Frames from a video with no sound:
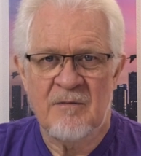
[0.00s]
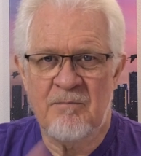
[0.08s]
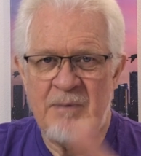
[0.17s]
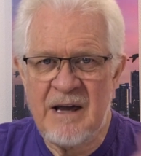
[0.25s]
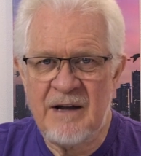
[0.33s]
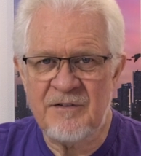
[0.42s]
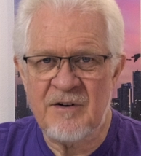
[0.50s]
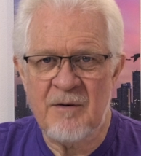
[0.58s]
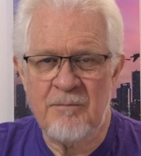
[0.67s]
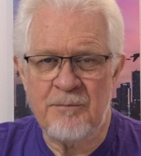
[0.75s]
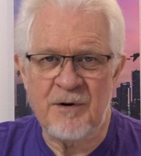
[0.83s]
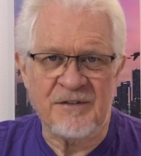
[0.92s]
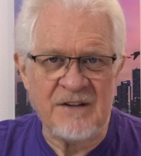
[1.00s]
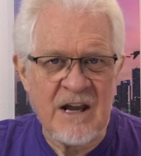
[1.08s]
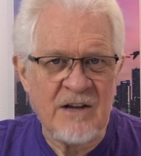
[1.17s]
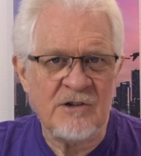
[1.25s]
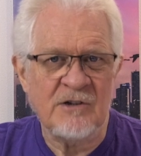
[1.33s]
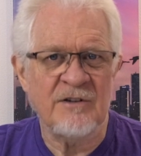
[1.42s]
be it
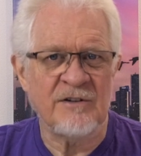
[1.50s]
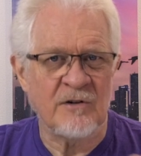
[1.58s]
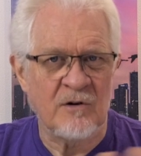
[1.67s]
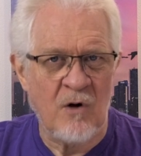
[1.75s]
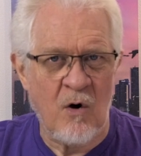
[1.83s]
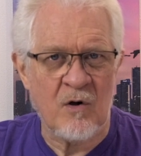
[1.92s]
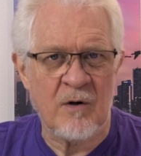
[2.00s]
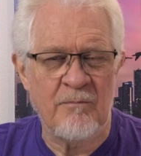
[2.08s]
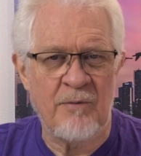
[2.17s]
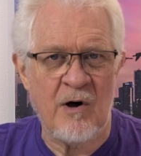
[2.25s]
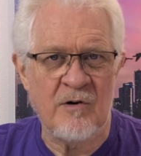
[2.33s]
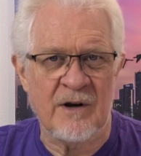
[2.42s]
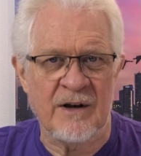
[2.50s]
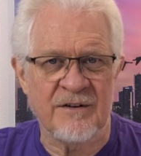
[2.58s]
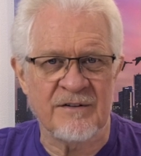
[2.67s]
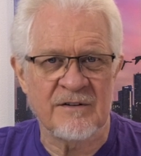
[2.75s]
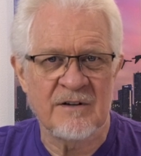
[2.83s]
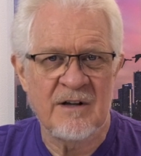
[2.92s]
procedures or
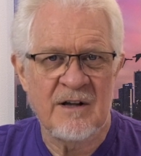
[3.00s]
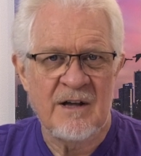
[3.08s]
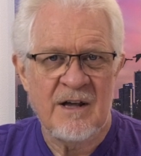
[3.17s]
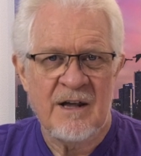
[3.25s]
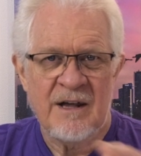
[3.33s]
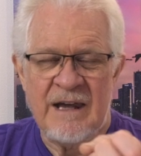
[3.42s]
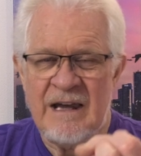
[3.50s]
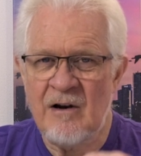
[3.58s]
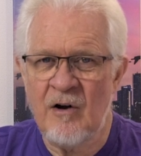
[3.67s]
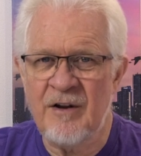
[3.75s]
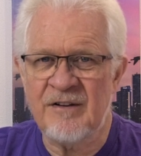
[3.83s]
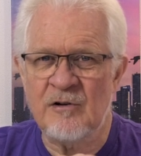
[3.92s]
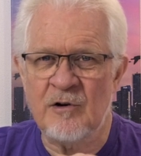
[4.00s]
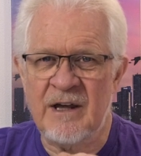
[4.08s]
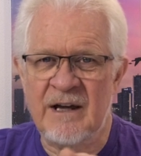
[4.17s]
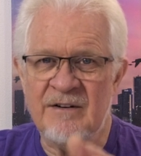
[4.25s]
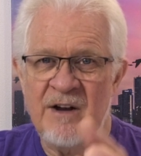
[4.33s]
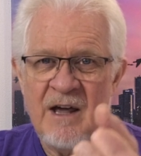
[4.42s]
components, Elon is
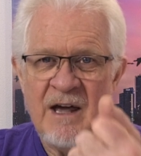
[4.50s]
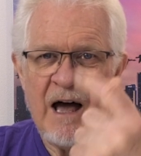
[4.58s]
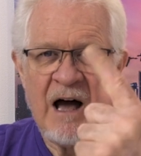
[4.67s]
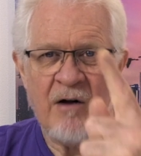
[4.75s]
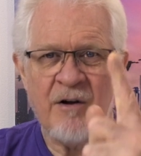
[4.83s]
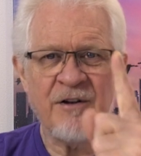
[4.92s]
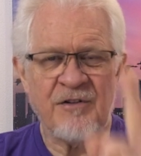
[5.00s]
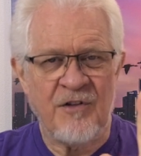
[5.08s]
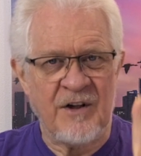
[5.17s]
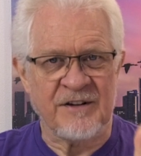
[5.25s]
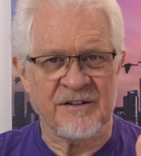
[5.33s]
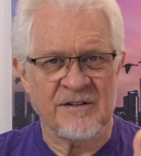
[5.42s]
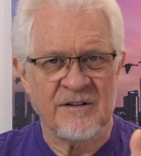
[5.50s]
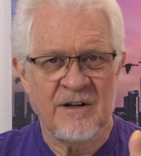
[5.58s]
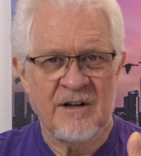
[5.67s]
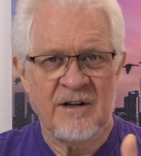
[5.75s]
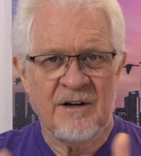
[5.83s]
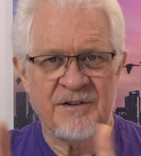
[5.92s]
looking at how does this
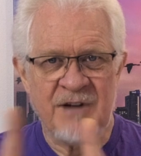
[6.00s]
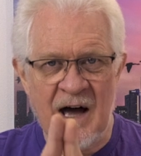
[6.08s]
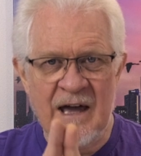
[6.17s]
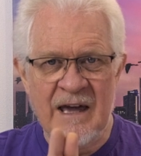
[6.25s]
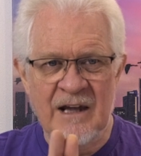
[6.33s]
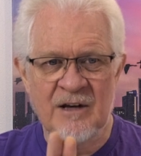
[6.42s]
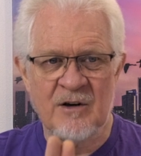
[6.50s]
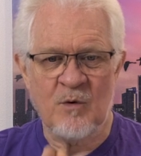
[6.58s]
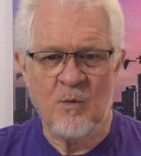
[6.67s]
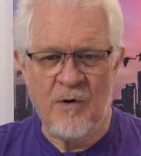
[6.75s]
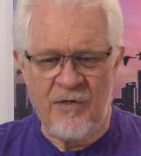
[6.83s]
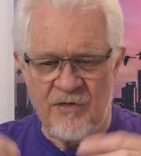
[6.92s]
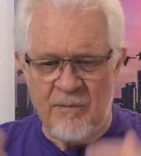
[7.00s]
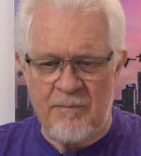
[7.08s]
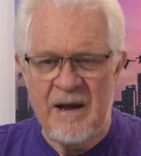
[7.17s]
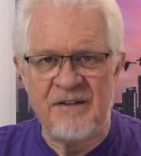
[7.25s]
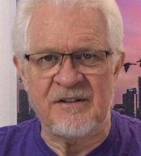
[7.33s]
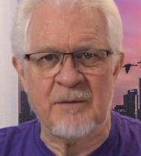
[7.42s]
tie in with the
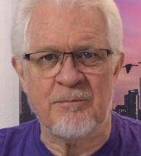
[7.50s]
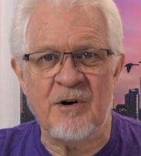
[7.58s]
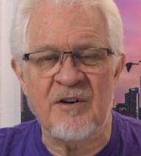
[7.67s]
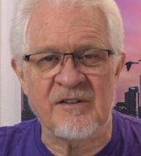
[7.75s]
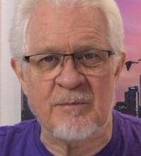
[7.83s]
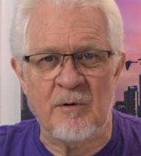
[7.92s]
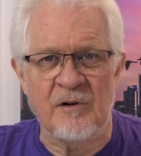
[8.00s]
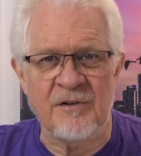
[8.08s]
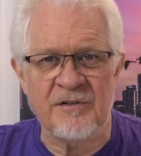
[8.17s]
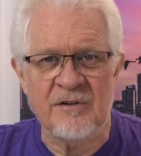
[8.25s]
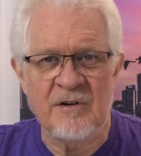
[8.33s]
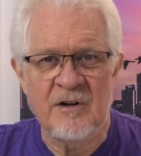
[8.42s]
basic principles